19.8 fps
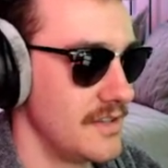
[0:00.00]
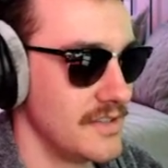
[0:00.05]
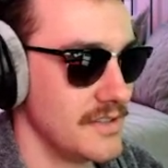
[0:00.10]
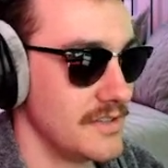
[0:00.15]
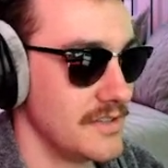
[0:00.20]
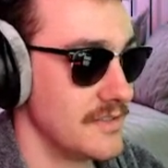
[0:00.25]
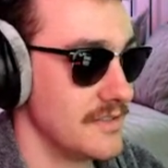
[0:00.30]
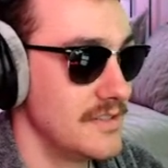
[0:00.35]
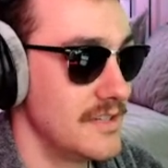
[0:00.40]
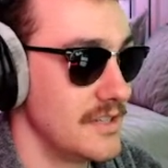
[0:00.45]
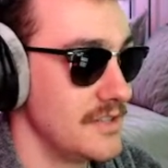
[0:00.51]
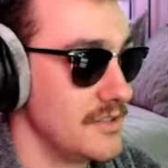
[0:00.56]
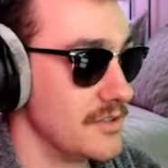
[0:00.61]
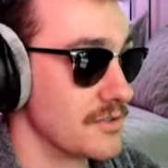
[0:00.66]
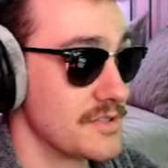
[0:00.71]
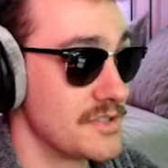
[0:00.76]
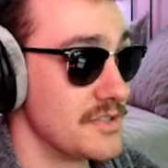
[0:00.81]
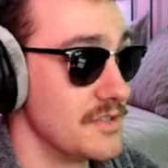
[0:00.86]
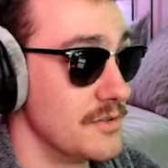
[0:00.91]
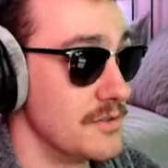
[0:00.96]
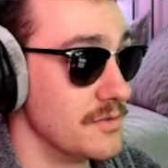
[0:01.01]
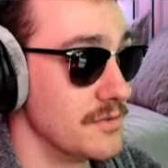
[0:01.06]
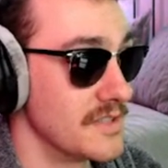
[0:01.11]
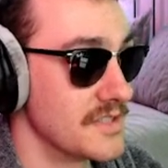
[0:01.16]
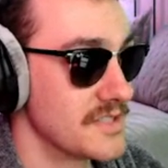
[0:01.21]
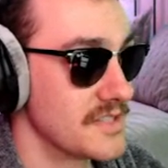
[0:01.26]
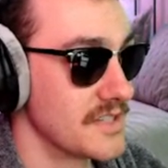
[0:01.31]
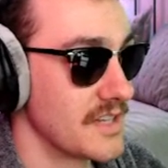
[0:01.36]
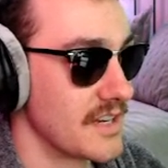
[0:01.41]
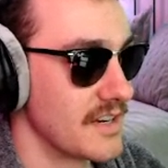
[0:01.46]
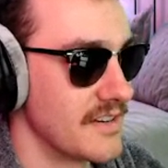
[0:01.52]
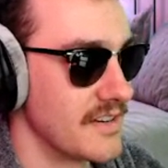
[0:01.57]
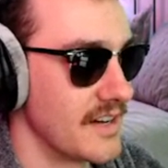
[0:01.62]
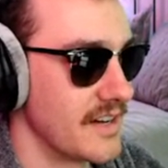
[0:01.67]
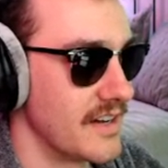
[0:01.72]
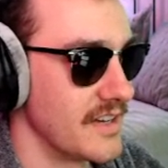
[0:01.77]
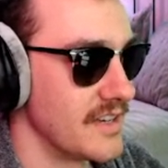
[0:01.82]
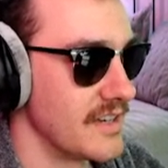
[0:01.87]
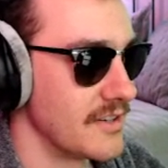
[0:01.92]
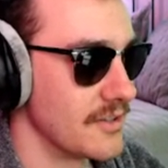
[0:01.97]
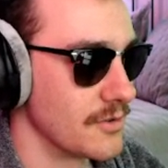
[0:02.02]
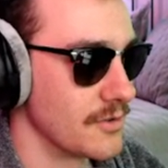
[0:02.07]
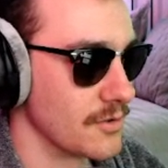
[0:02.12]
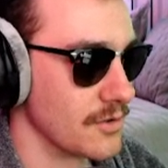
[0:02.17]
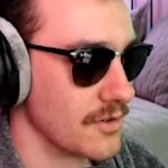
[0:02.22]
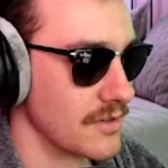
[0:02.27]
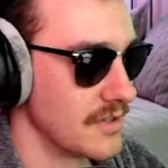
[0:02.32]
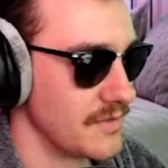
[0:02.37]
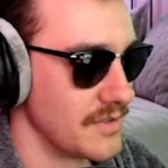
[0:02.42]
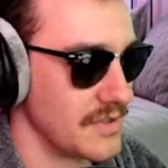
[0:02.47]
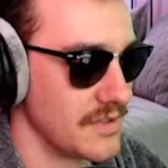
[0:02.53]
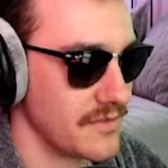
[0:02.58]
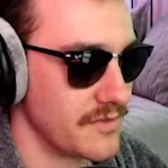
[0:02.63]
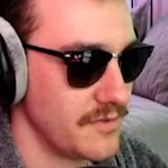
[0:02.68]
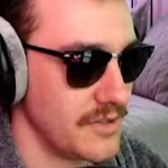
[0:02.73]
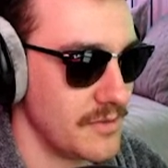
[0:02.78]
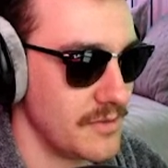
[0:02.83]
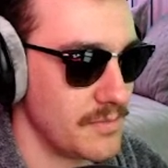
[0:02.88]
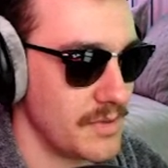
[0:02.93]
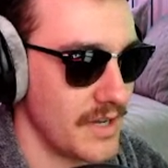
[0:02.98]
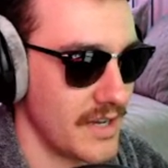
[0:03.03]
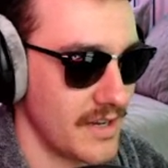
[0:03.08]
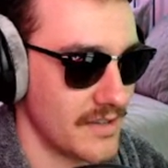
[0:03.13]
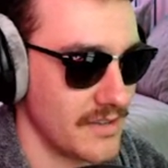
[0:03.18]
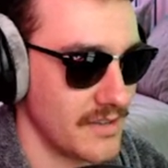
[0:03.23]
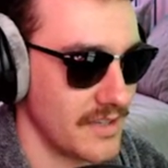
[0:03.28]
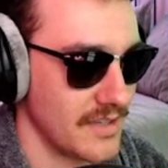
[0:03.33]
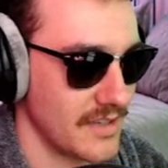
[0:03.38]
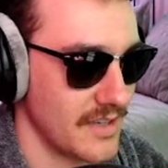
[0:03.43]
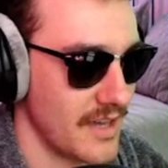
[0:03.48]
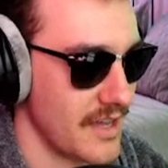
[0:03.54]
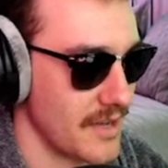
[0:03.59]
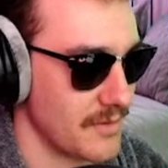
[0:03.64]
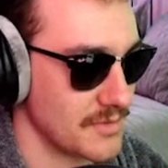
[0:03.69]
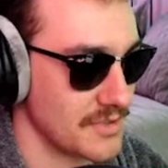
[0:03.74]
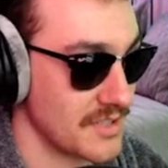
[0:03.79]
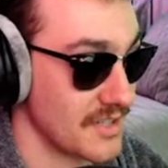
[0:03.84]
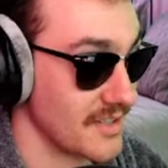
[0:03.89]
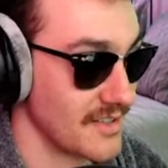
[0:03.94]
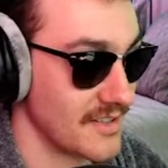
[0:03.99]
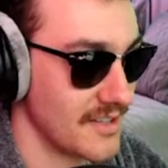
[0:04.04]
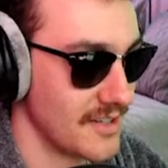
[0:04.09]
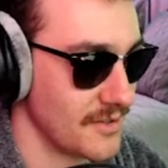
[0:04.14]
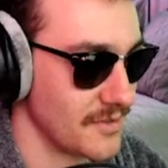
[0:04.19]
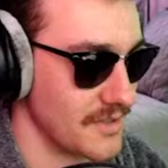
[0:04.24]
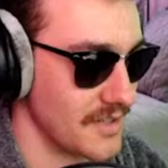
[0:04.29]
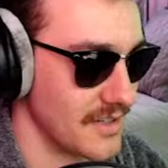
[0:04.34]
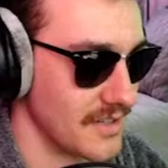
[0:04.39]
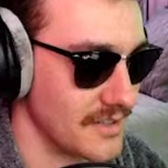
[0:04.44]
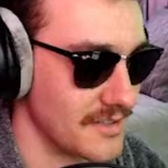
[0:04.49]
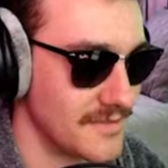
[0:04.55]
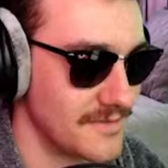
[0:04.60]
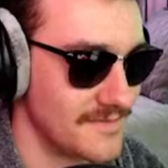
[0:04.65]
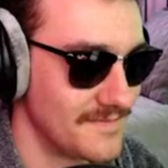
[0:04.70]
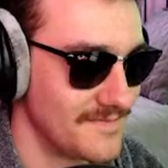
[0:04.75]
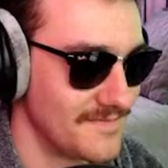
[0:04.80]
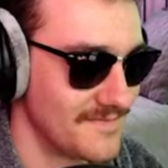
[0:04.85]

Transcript: in your suit that's like dying or giving feedback like, hey, I'm shutting down now.